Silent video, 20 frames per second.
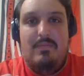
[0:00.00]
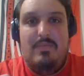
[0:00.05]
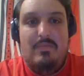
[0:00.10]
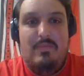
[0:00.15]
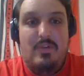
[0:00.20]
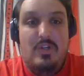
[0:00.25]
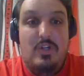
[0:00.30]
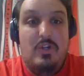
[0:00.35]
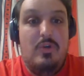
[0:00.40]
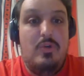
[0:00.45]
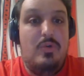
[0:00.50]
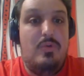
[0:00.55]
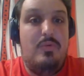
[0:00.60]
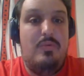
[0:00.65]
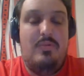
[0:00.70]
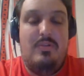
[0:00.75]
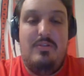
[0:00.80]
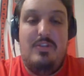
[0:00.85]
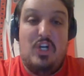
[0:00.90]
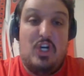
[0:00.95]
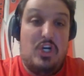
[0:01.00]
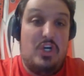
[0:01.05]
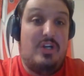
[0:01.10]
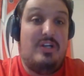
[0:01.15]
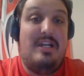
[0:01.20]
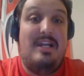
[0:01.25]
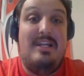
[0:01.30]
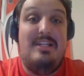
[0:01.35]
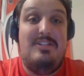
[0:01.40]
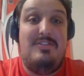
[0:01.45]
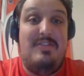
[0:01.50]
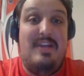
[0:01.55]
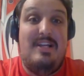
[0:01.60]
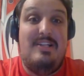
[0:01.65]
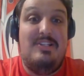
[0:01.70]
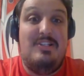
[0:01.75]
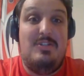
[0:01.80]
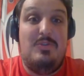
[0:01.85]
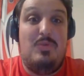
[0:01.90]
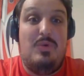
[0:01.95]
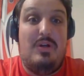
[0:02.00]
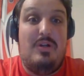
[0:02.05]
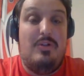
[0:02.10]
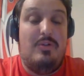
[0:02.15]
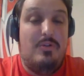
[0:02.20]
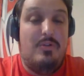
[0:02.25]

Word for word: you, the Hurricanes fans as well,